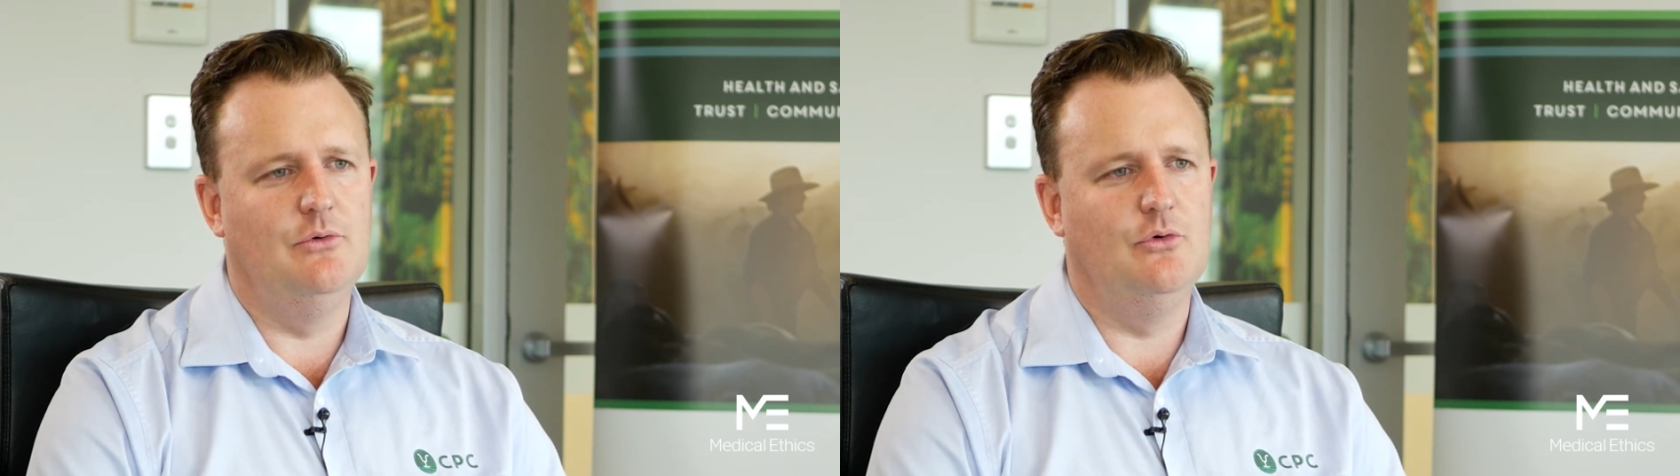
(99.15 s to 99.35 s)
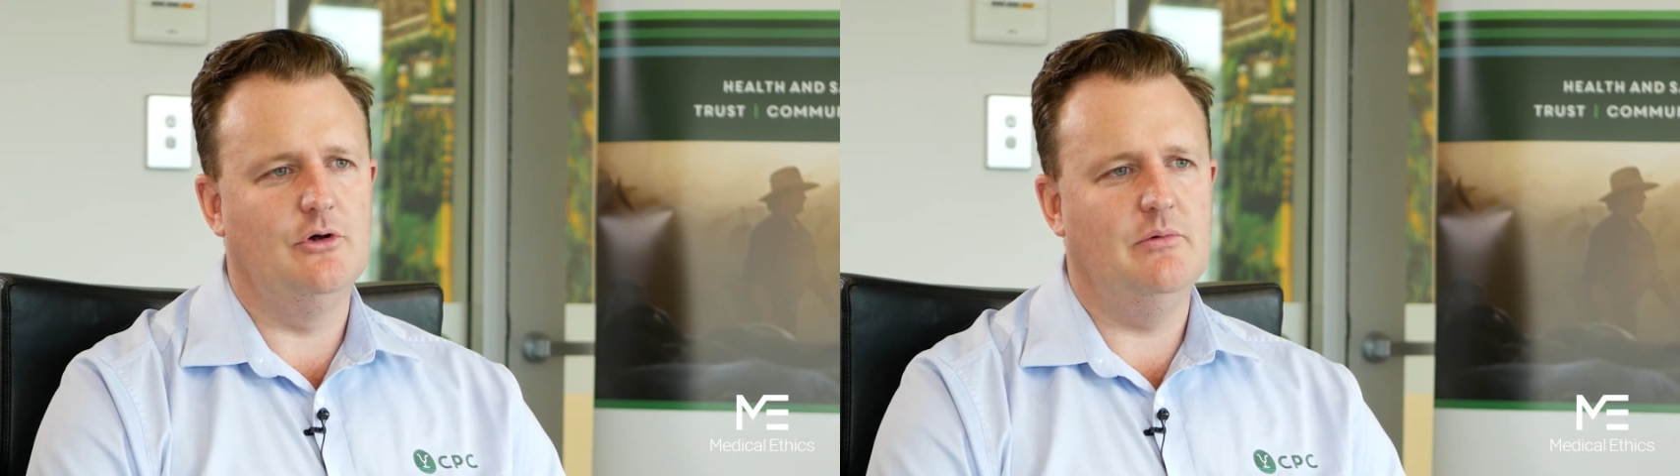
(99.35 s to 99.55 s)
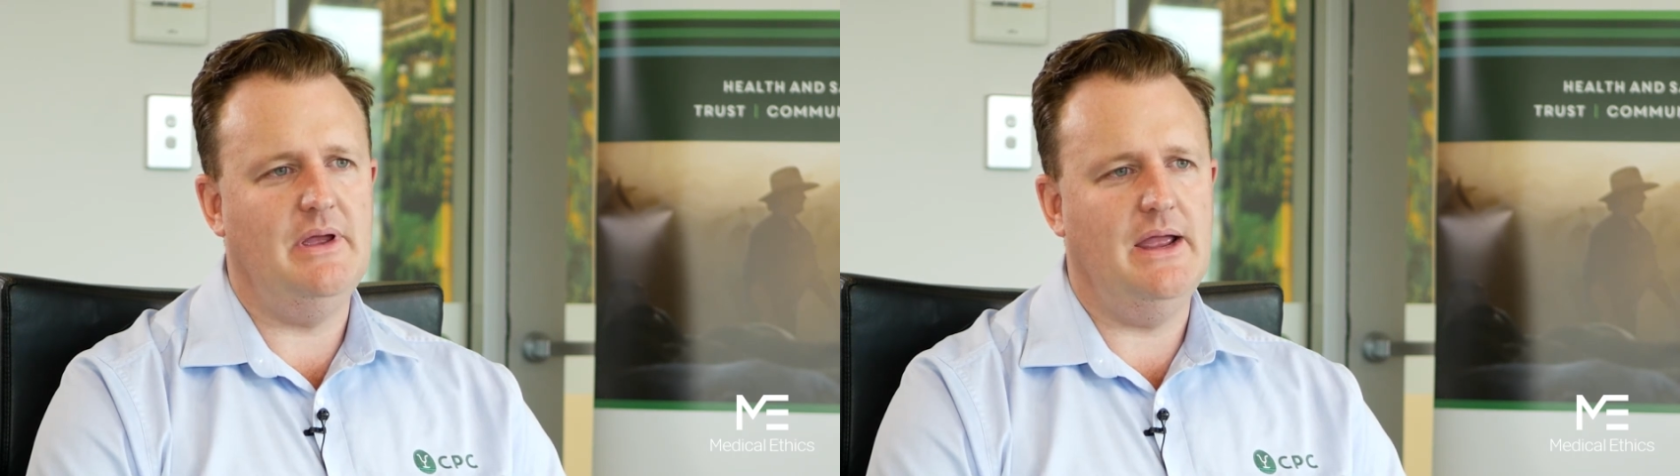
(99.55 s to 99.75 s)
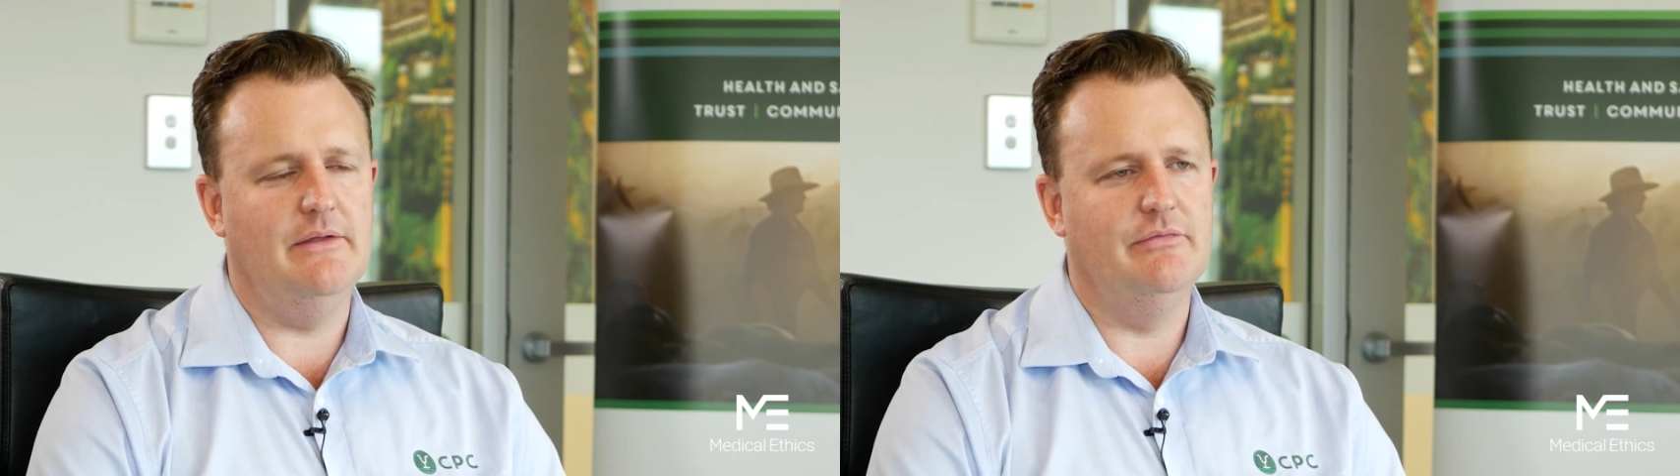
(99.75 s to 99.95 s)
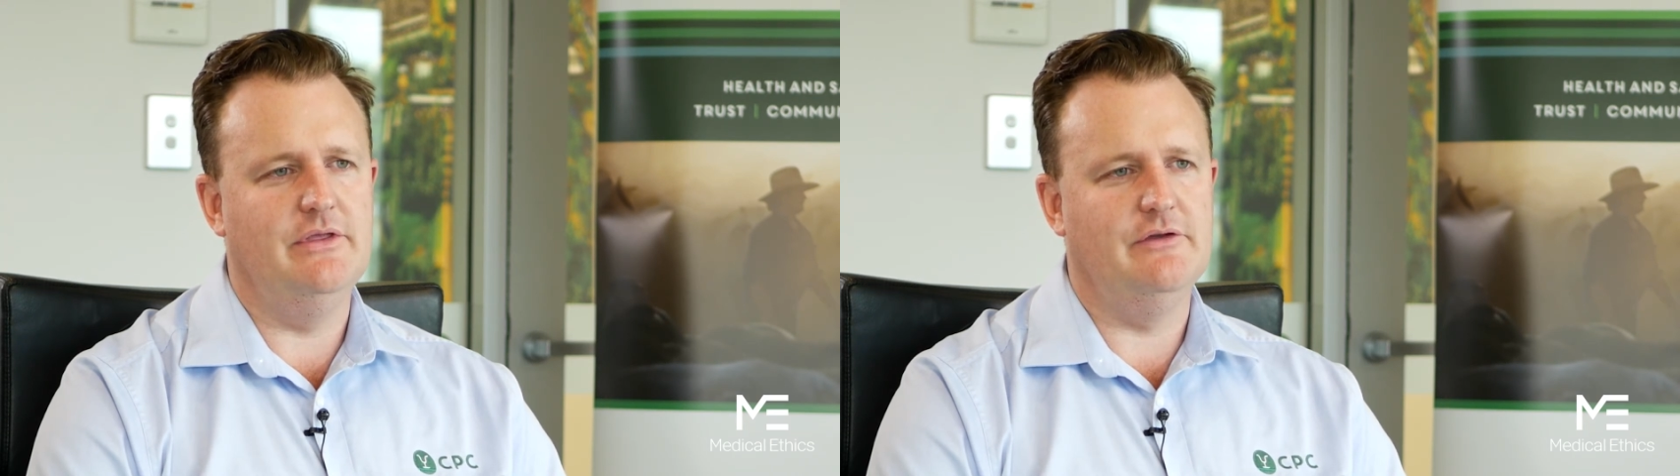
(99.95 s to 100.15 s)
more
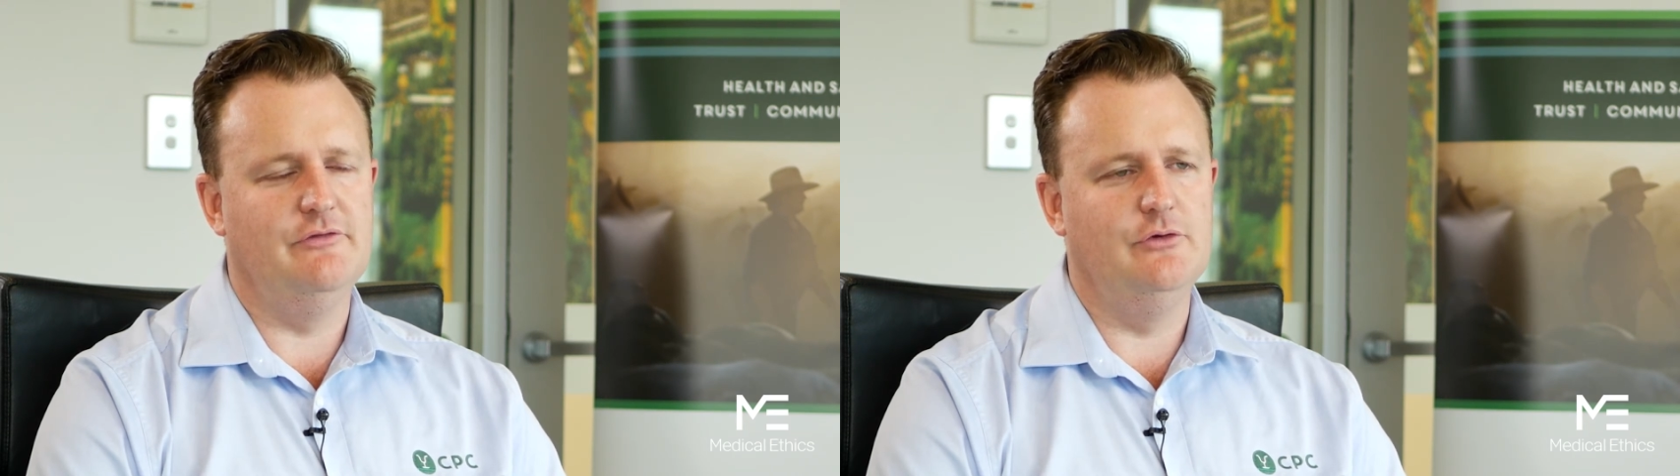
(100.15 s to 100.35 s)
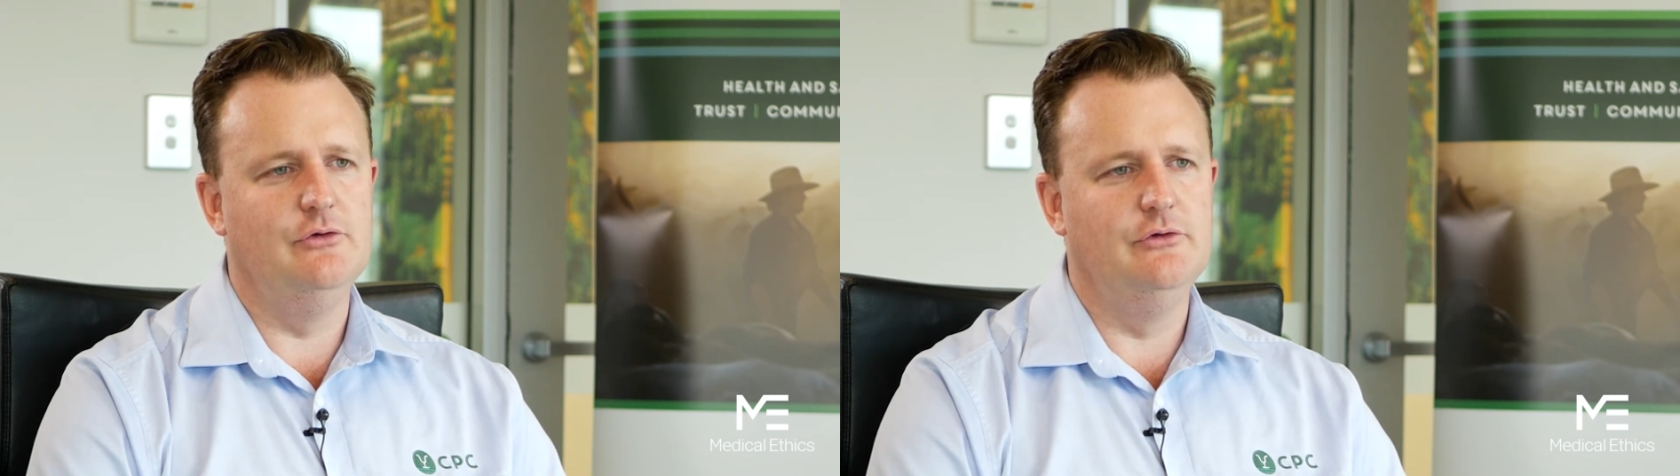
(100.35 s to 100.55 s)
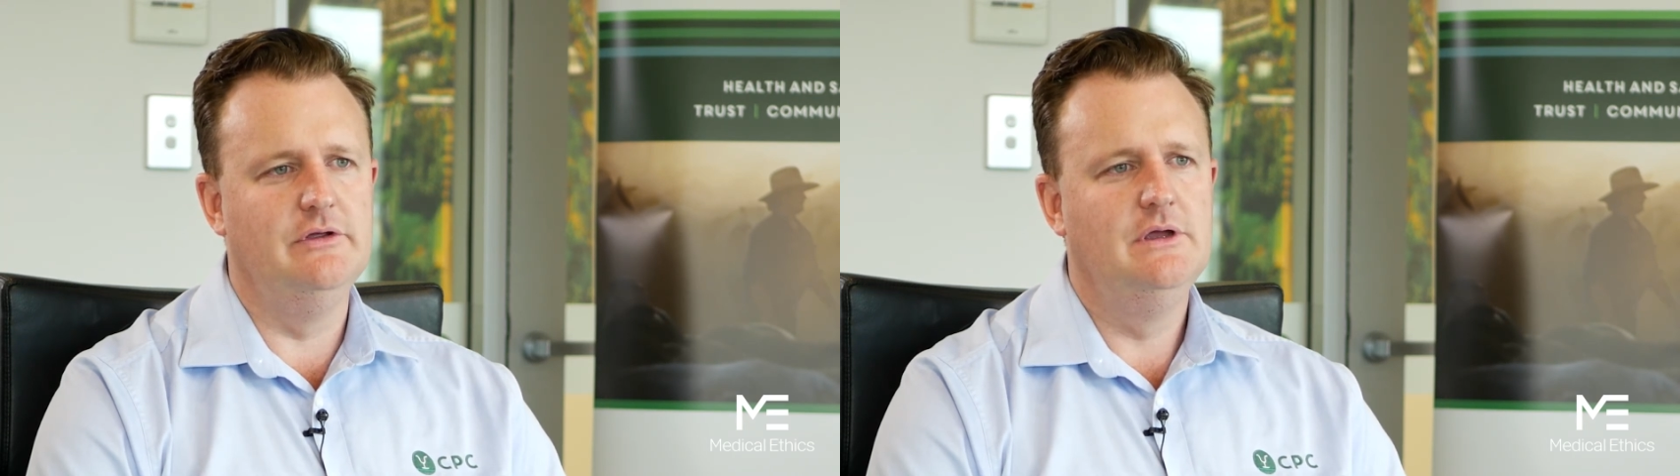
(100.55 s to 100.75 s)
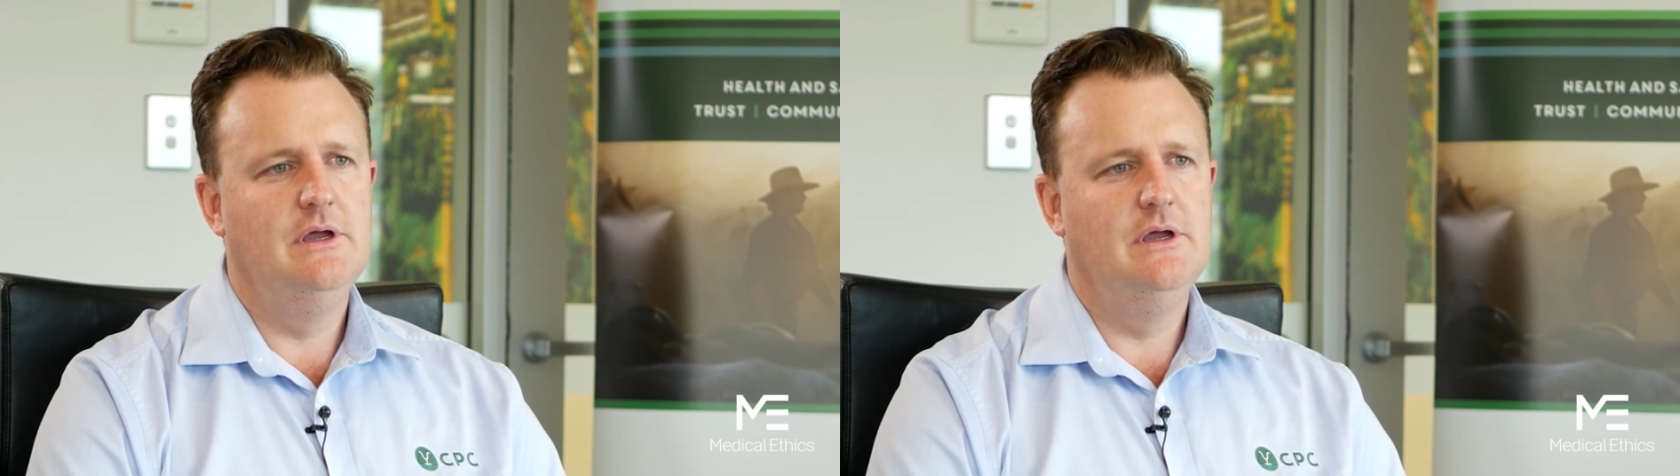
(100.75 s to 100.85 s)
about their food,